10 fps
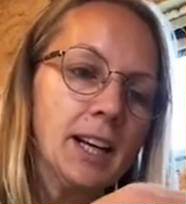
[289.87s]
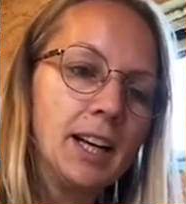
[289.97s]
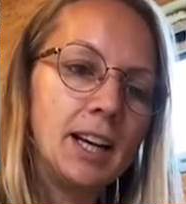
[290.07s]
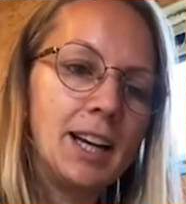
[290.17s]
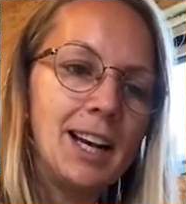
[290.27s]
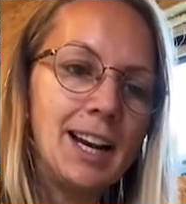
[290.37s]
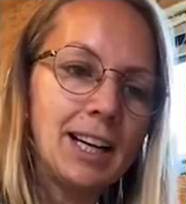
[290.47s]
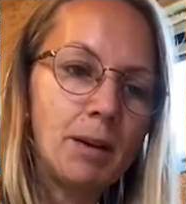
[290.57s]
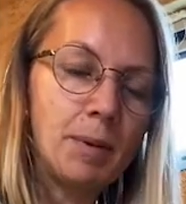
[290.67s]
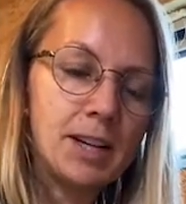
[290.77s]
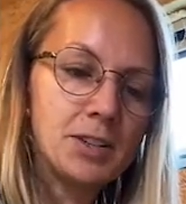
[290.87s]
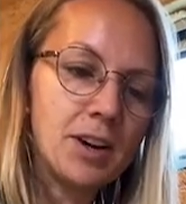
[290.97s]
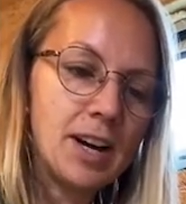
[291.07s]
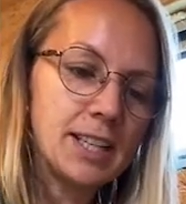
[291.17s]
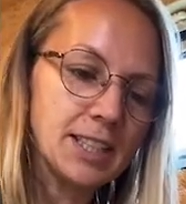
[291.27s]
a little bit
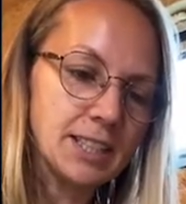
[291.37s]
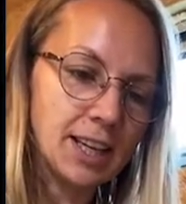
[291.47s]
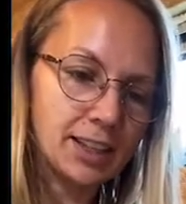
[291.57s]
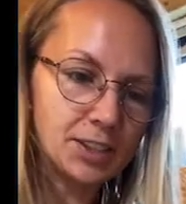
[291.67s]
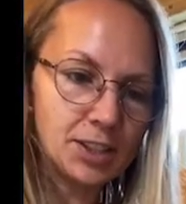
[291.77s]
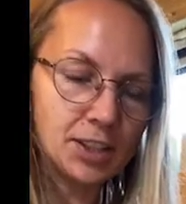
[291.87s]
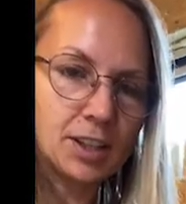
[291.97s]
drier to touch,